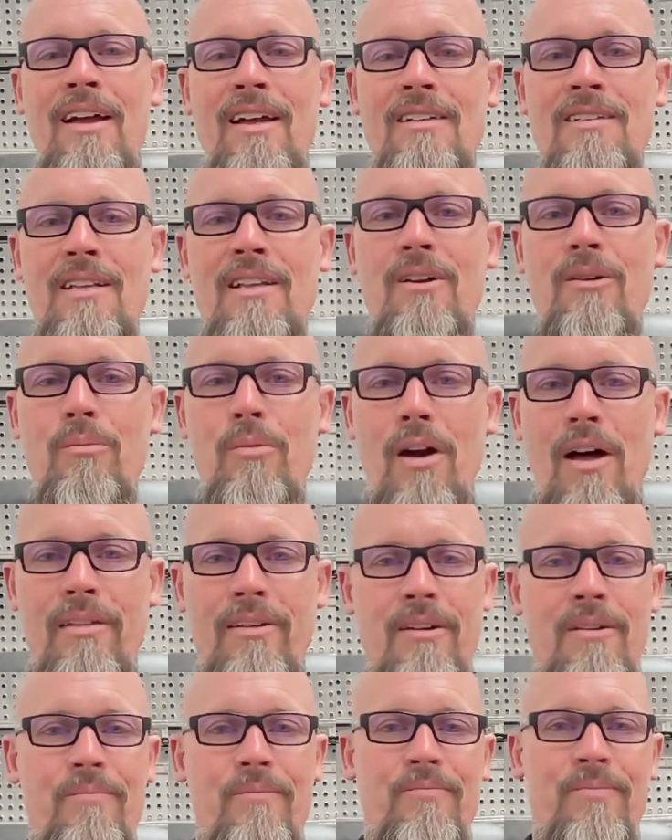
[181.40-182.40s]
his little
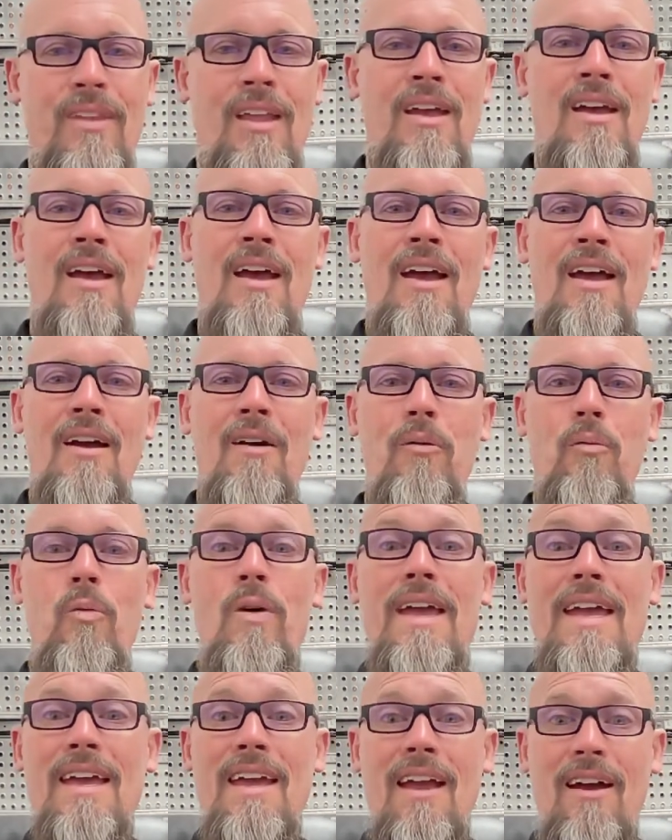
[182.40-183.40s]
brother.
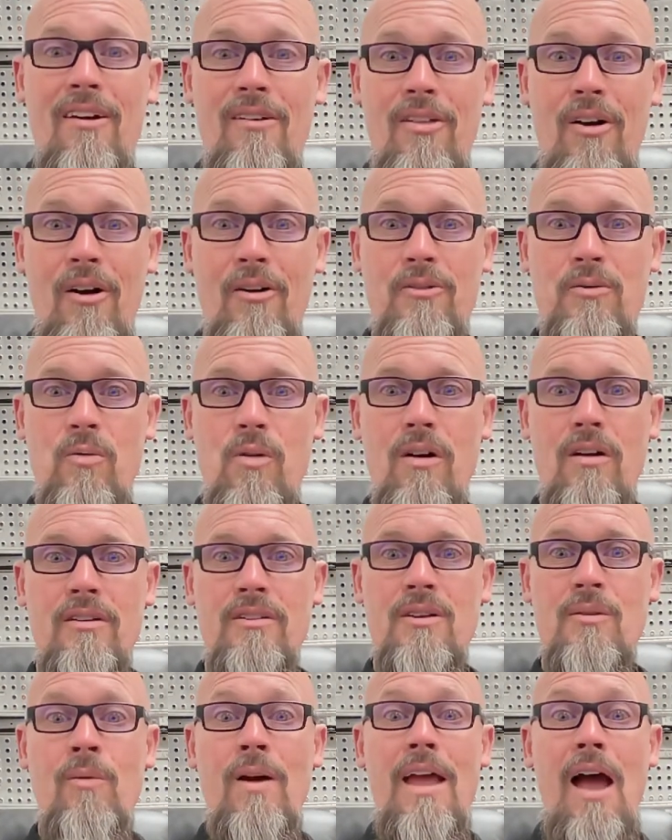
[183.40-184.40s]
We hear those words
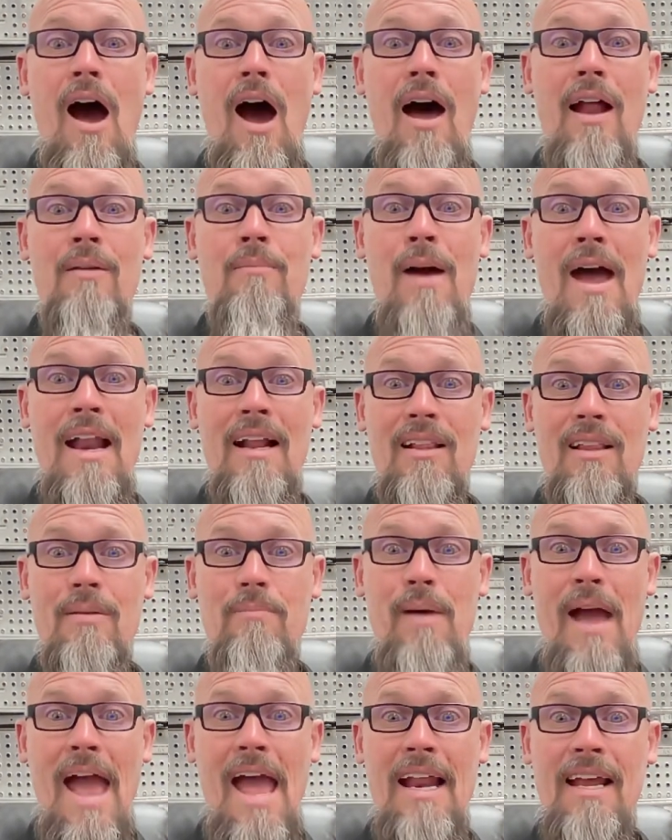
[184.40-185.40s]
and we automatically
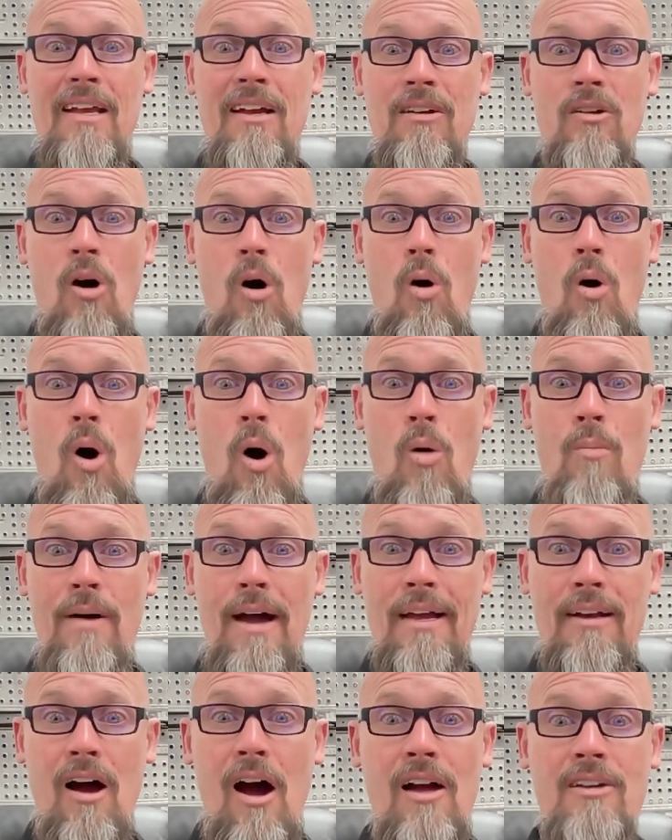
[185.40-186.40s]
panic and go, oh
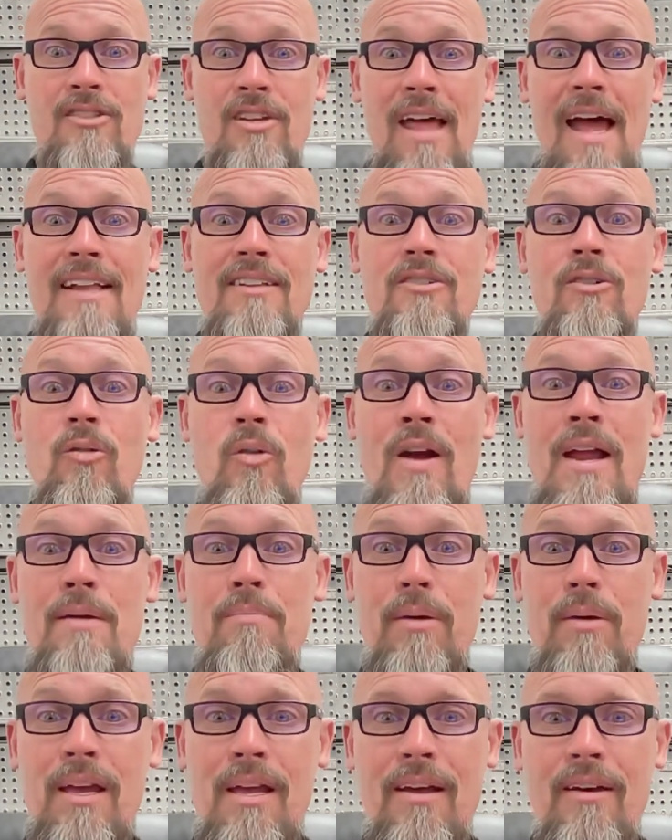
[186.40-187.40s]
my gosh, that's
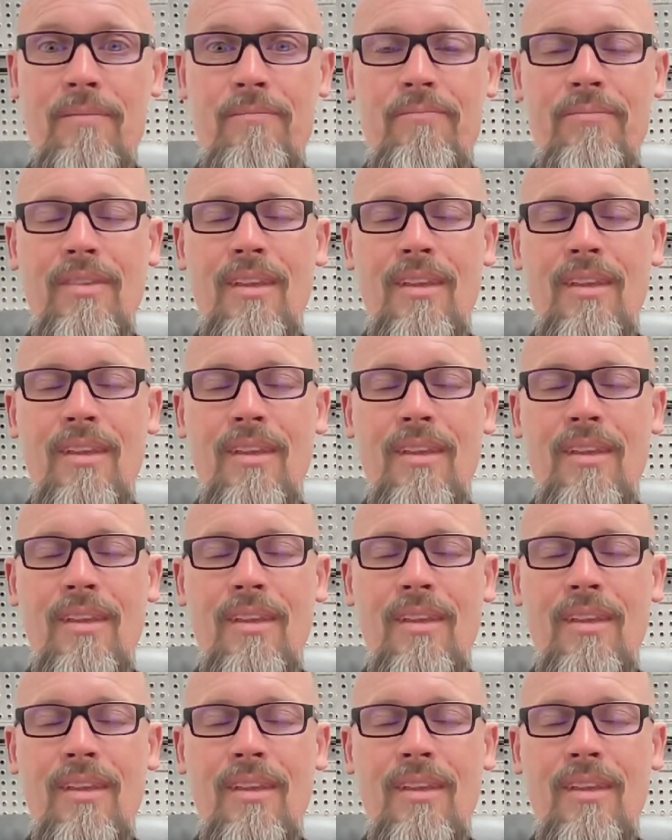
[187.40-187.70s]
creepy.